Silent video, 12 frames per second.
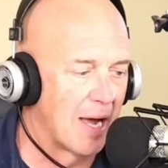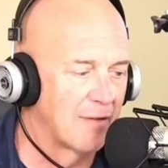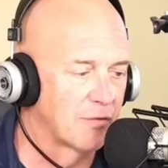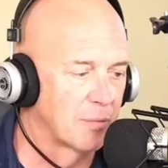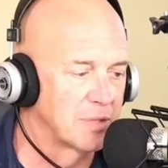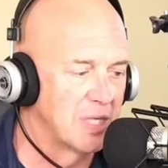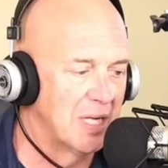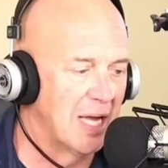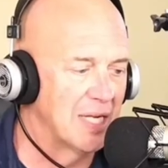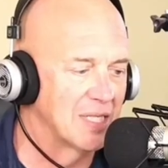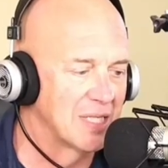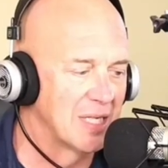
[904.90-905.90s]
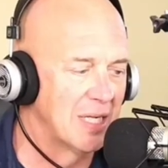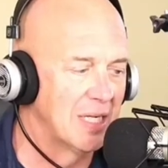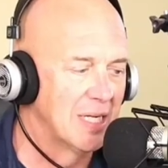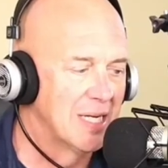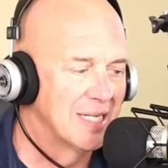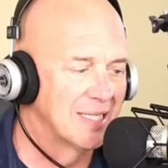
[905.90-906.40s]
from THC,
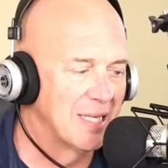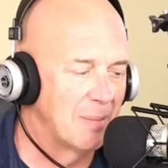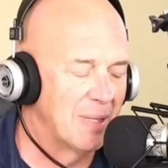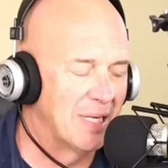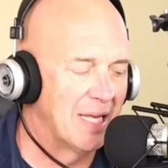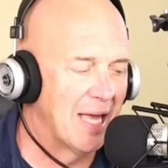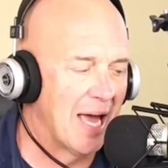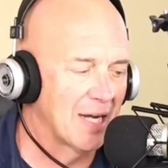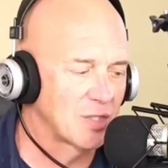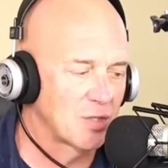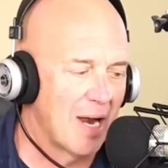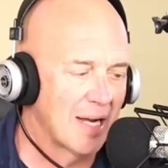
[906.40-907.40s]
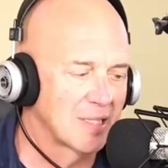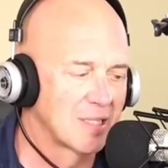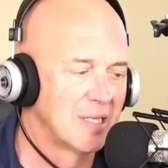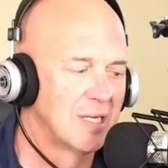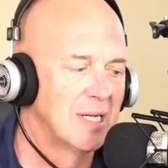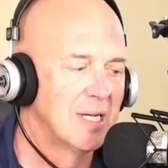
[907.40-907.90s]
CBD extracts.
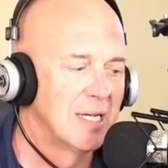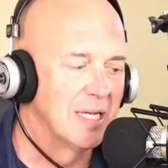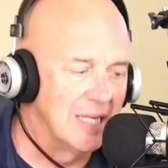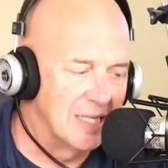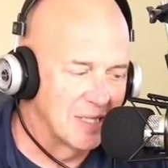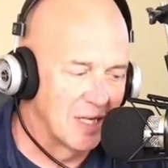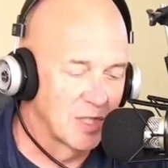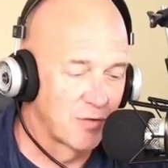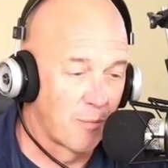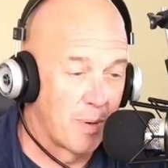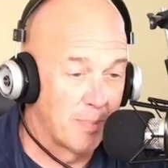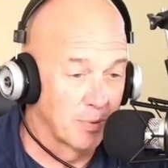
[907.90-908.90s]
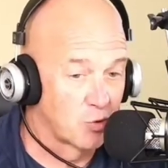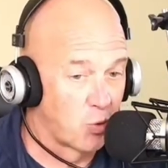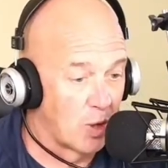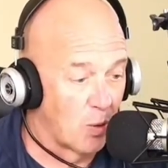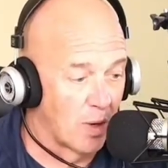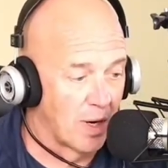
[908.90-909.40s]
Easy is for people 21
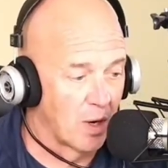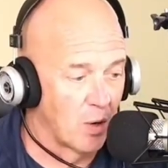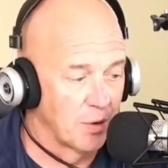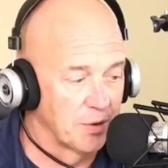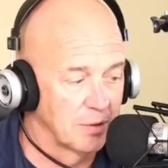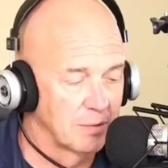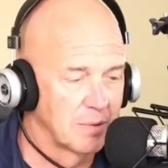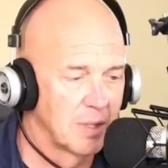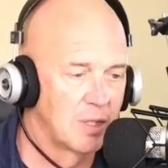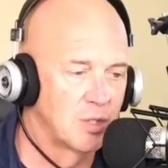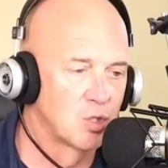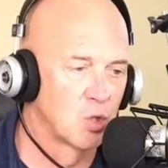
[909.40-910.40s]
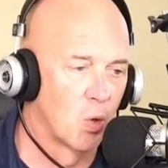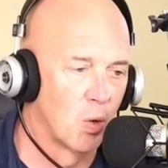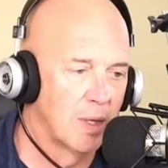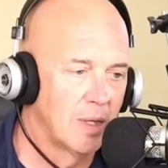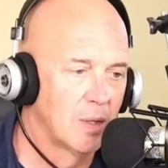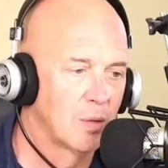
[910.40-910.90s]
and older. Enjoy
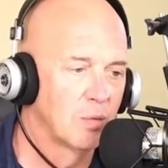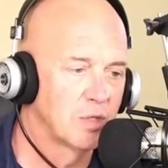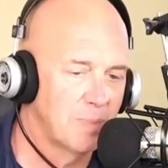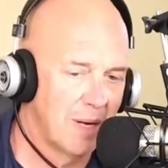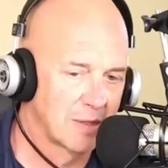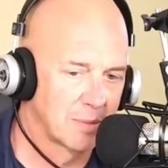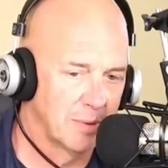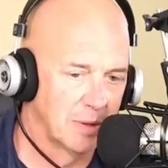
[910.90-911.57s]
responsibly.